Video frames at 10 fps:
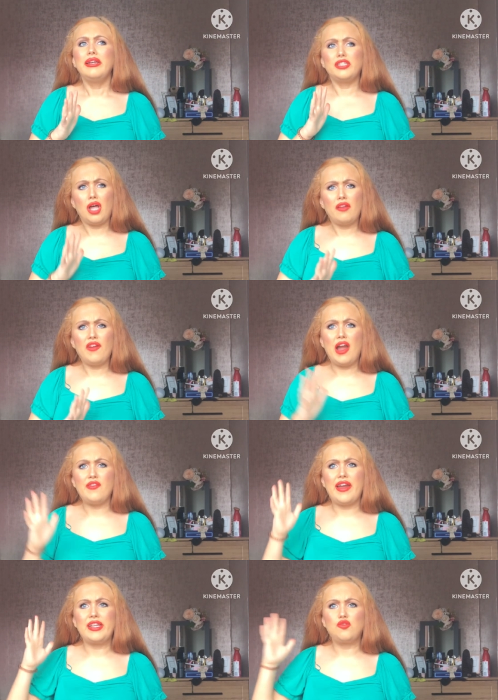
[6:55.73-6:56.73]
it's not a very
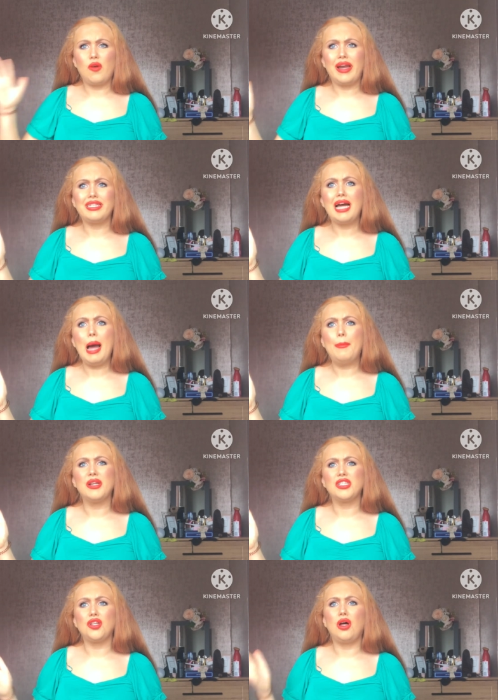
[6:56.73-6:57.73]
very dry tan
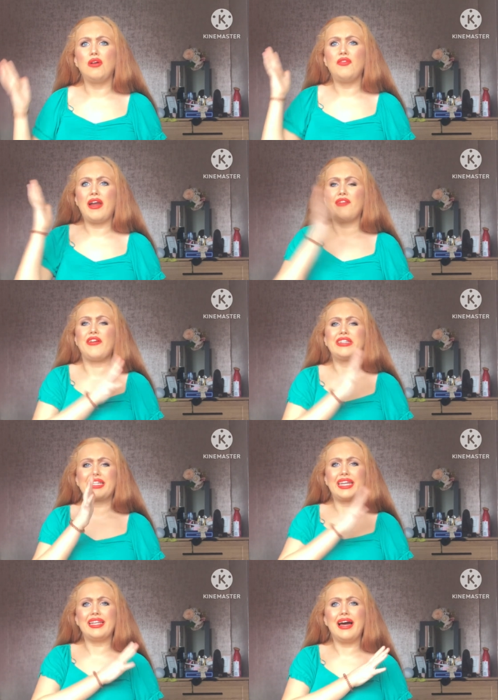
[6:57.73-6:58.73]
but it's not a very very
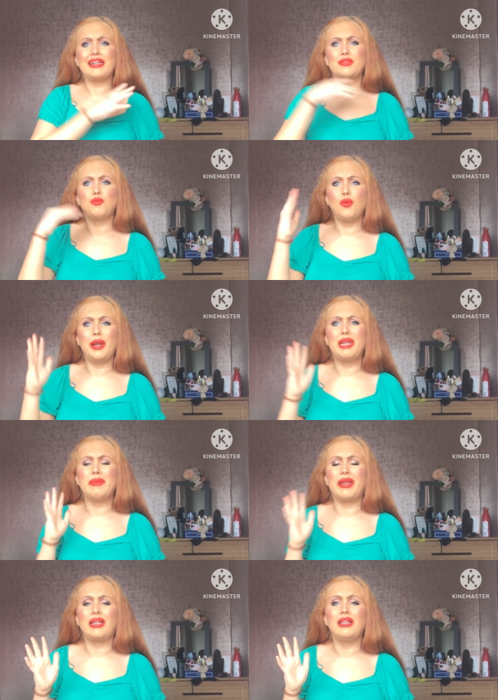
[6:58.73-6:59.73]
sticky tan it's more in the
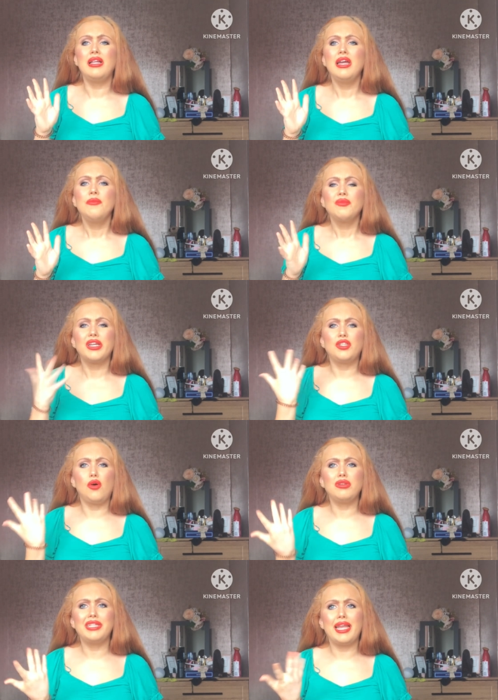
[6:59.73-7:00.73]
middle it
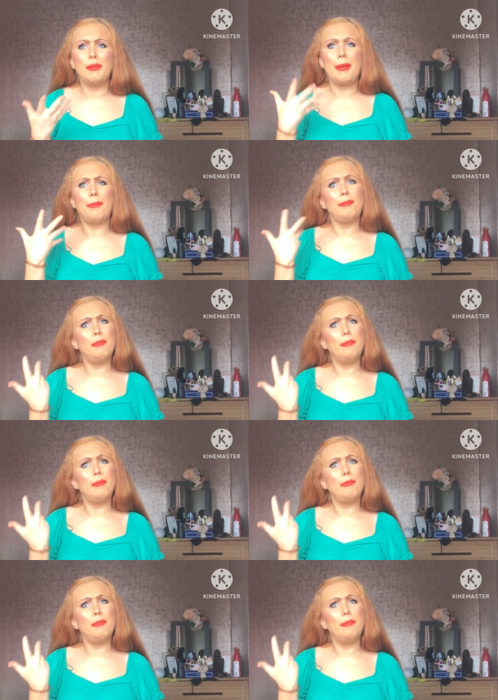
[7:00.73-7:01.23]
does need a bit